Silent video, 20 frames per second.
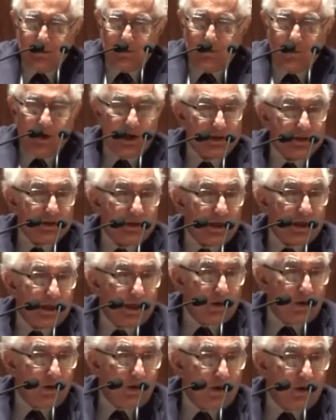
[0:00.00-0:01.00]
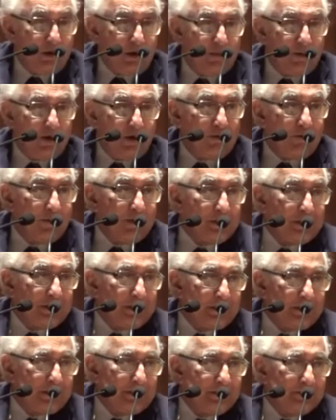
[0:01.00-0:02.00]
Washington Accord, about
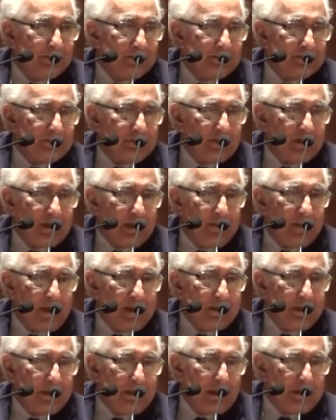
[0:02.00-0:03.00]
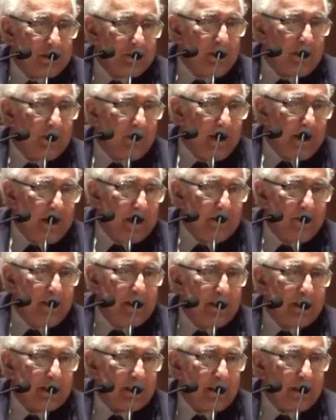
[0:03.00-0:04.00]
which a mention has been made by
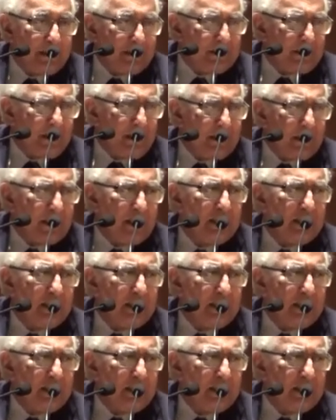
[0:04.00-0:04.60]
Dr. Razak